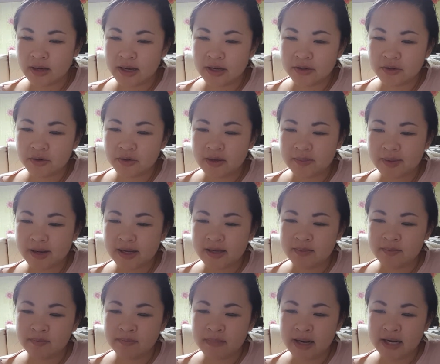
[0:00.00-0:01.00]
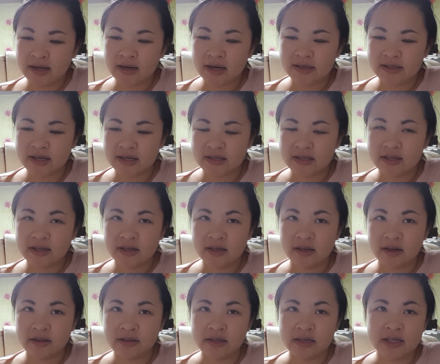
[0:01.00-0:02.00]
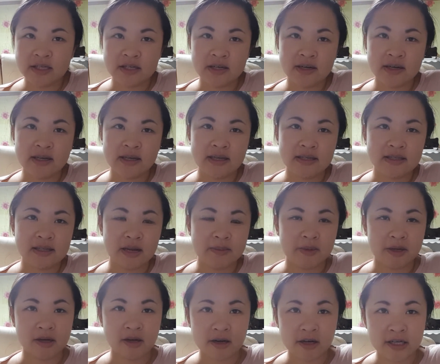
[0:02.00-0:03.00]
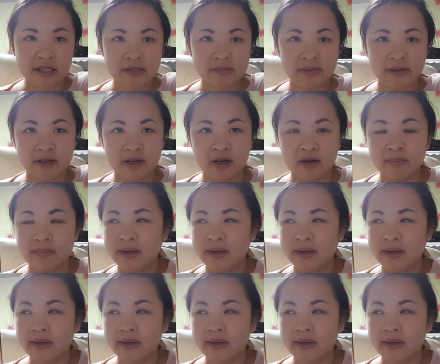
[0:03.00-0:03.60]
I know that my main identity on the internet is that I'm a cosplayer,